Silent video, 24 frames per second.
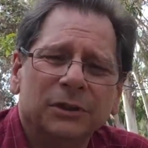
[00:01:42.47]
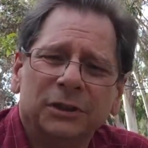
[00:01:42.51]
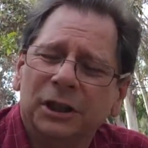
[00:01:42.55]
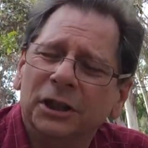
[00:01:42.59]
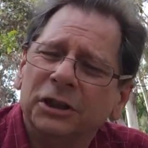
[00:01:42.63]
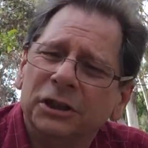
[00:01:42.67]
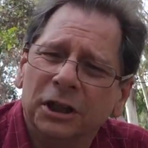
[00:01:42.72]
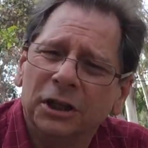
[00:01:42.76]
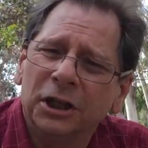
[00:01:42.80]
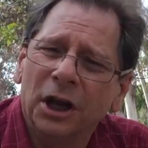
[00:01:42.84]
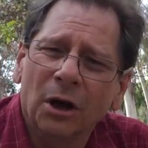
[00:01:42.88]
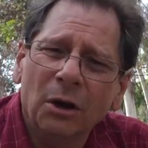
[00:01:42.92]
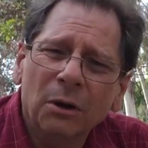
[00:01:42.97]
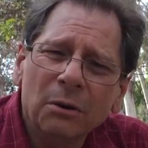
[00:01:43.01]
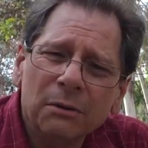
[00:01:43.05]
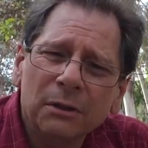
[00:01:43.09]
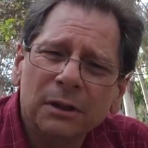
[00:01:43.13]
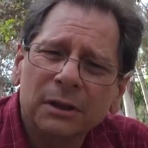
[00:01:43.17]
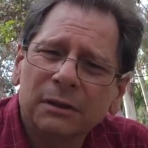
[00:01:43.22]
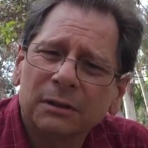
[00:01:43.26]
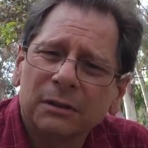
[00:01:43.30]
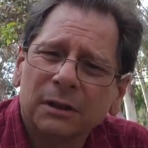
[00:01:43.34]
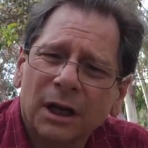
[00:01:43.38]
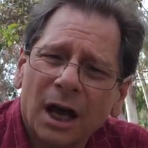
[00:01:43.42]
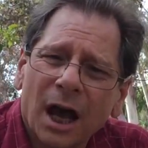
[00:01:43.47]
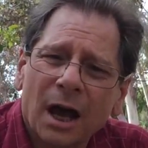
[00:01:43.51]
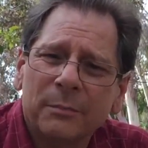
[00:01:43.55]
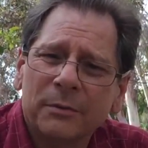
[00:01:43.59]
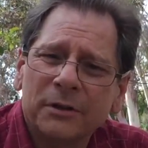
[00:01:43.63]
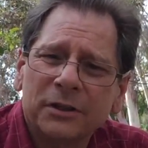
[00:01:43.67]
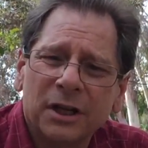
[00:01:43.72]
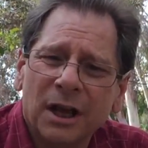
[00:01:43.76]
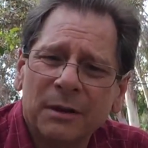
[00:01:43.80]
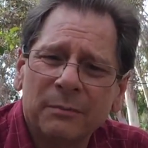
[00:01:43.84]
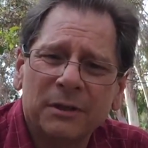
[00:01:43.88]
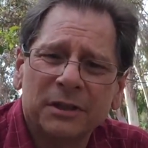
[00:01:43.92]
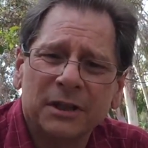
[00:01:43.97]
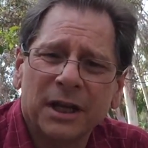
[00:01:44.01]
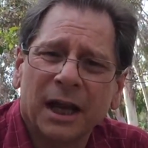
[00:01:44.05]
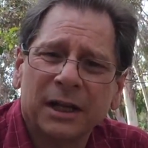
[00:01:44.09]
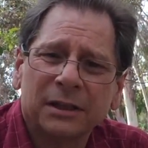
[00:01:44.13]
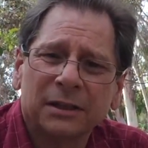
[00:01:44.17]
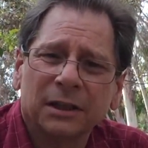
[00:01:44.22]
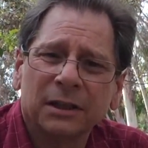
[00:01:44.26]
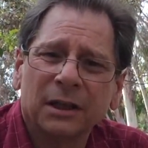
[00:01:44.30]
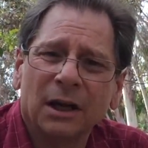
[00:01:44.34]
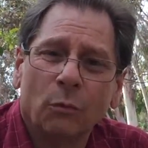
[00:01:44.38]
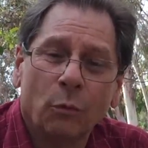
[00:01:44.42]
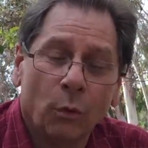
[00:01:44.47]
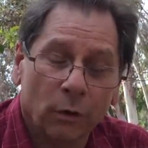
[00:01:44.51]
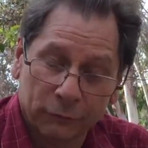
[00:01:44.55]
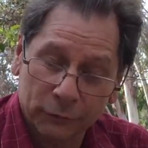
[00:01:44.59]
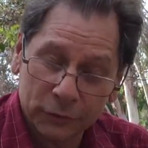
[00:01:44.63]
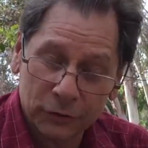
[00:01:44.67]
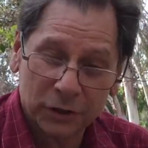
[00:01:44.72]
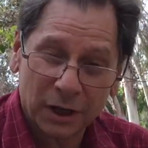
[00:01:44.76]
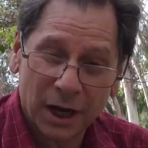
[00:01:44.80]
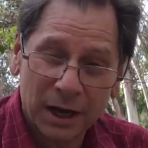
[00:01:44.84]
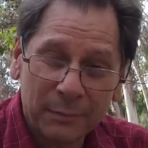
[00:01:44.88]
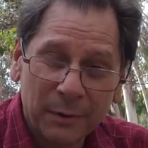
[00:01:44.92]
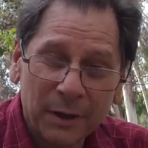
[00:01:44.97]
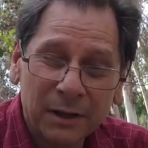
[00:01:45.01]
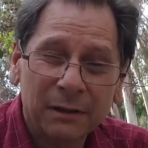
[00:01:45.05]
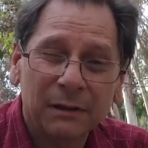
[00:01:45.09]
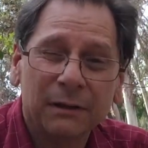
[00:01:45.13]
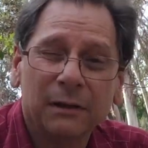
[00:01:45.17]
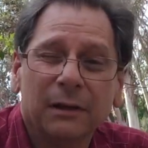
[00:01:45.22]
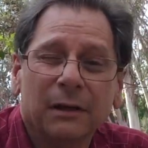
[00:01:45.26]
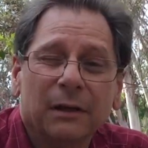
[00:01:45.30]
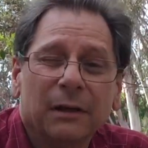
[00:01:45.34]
Did you know the copy statement's actually a WUFL statement?